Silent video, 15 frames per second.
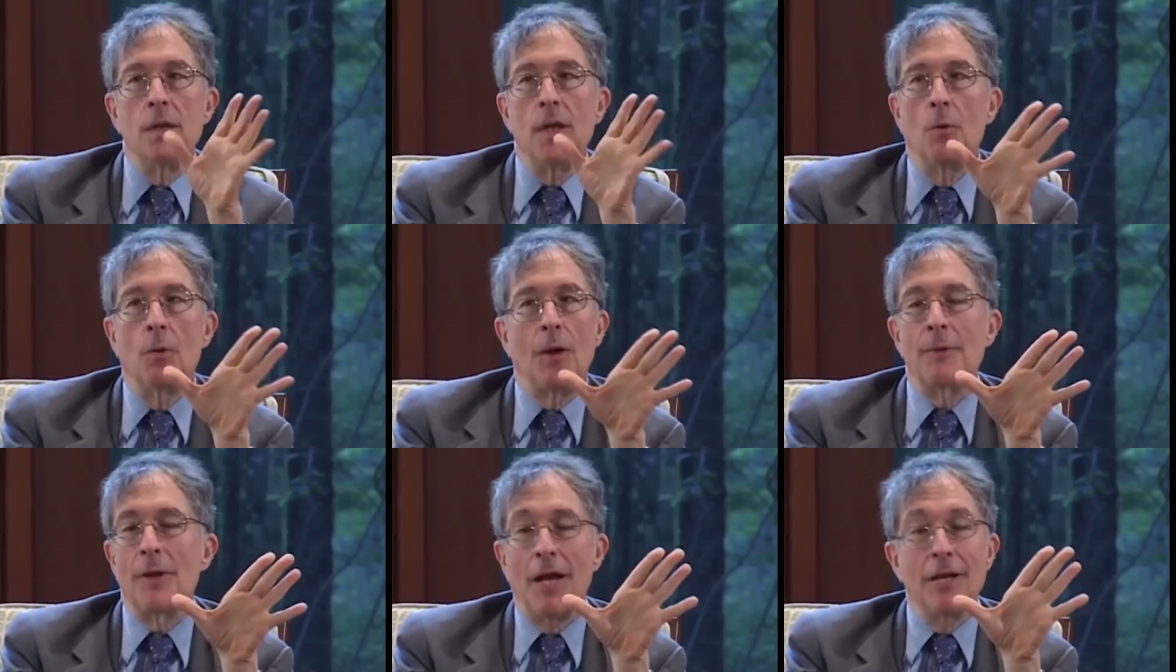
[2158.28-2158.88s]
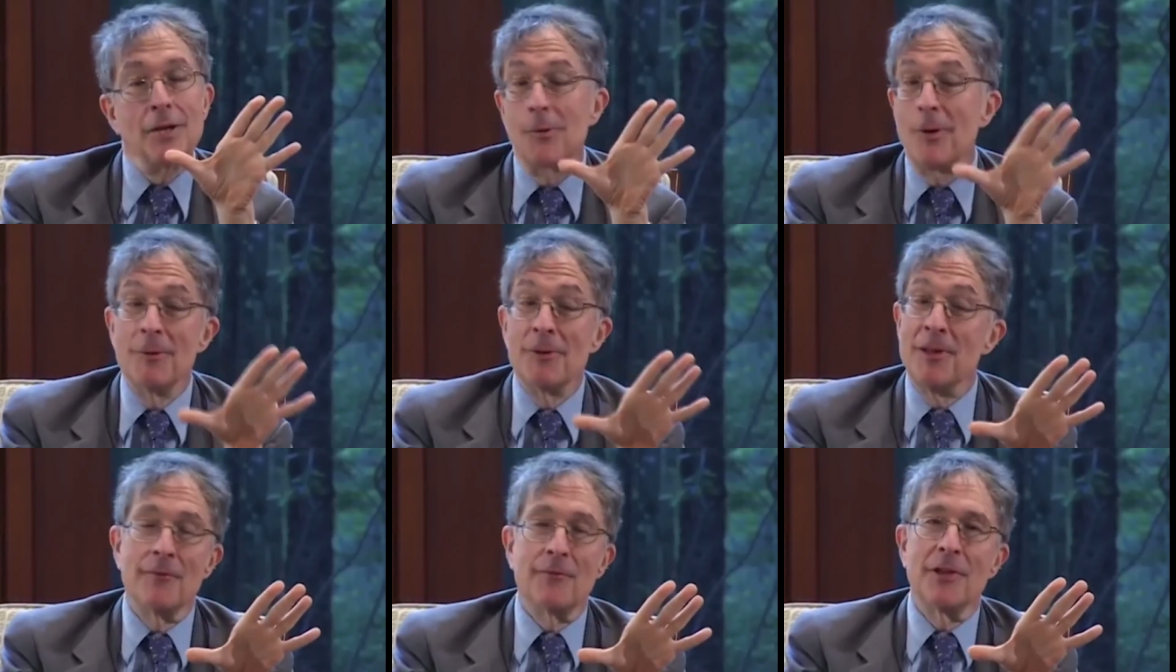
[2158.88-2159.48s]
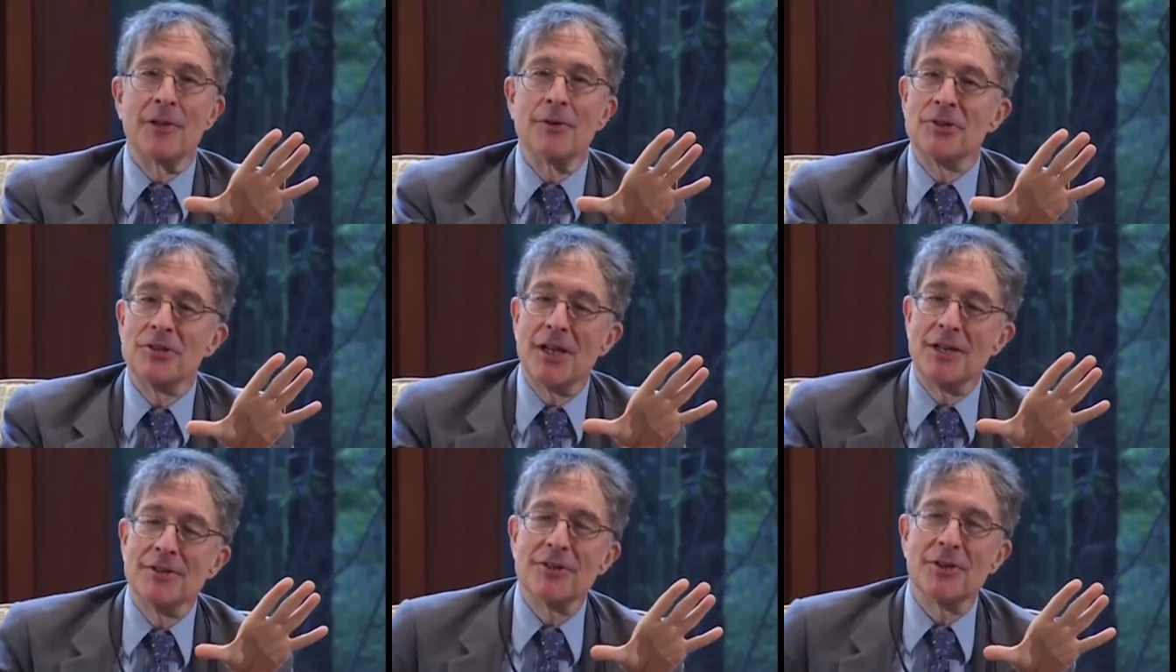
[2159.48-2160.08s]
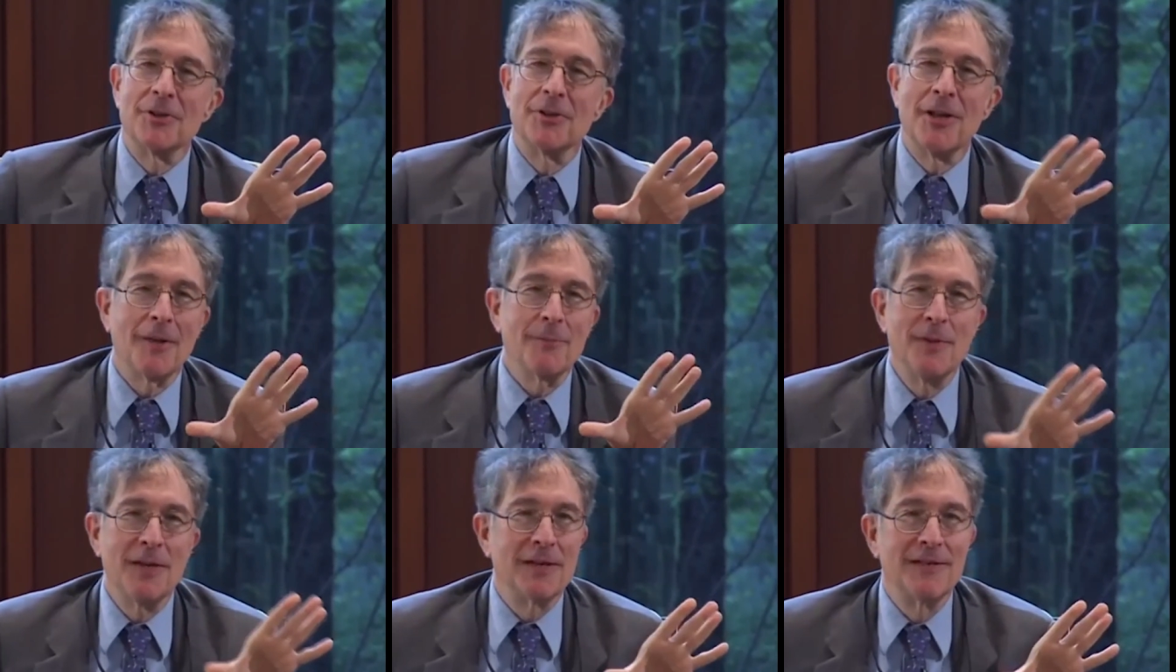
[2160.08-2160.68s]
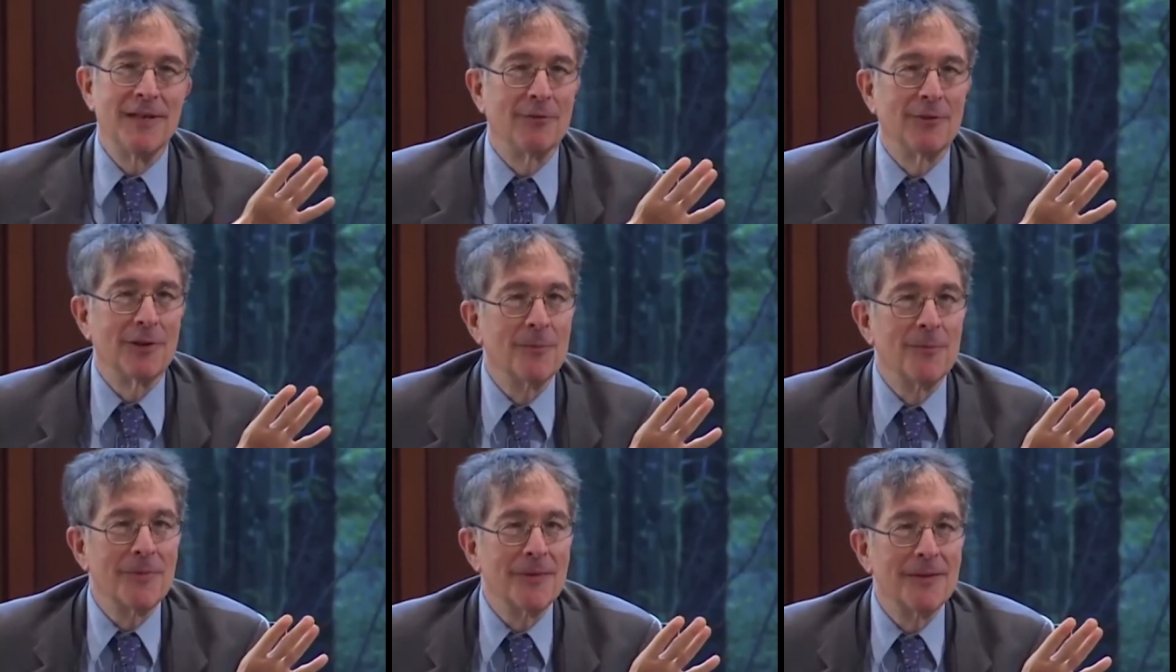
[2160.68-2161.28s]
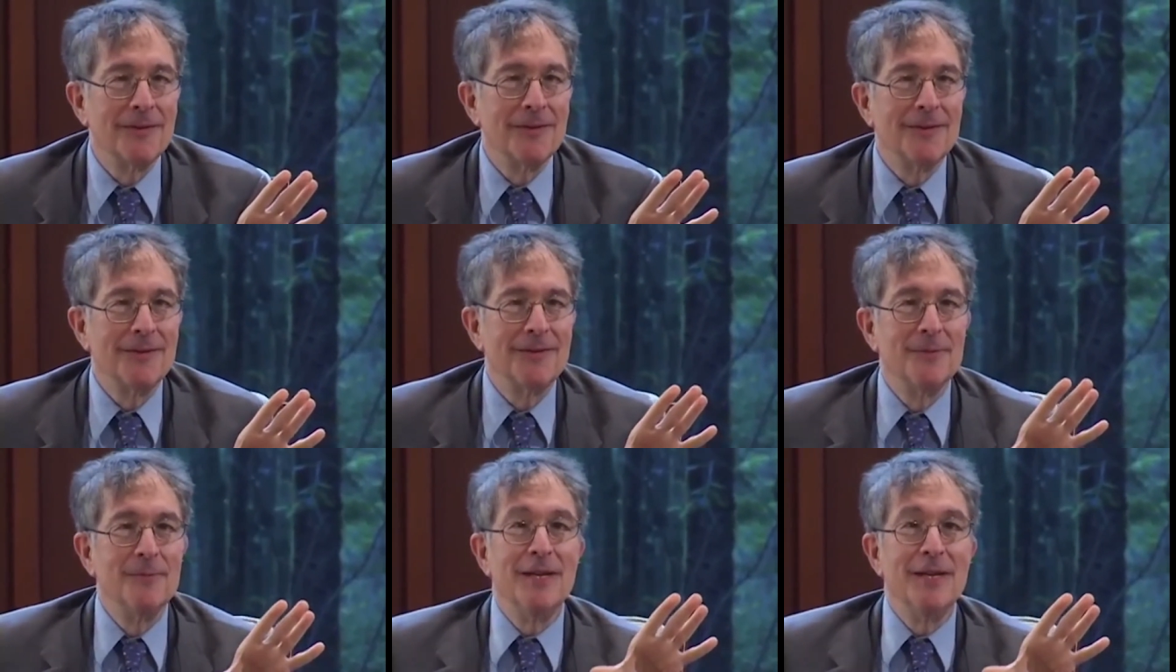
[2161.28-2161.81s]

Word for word: Yeah, well, I mean, I agree with everything you said, so you're not being a devil to